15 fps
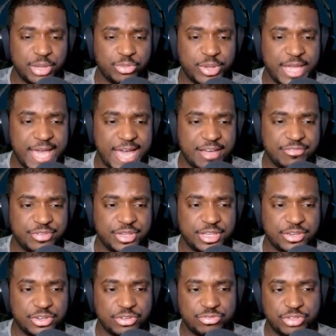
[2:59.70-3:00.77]
we have in
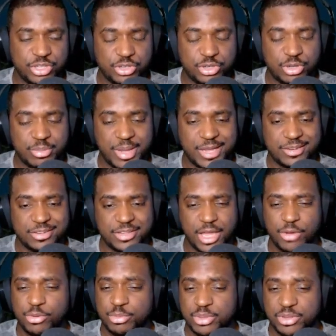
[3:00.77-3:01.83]
Arena Commander. That
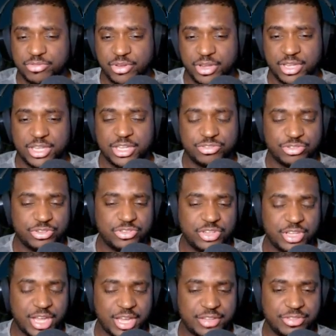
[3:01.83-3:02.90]
will be very
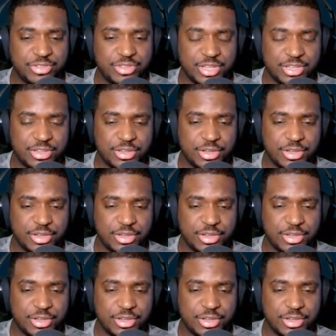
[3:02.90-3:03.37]
interesting. I think